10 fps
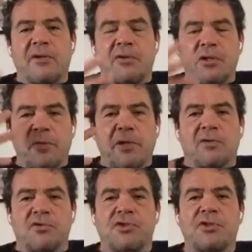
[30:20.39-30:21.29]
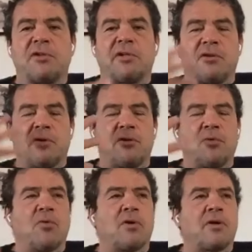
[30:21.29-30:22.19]
you need to be concerned and you need
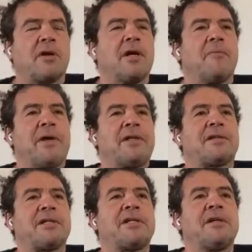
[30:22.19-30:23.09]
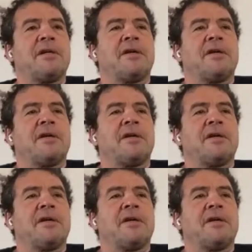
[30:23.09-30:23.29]
to work mentally,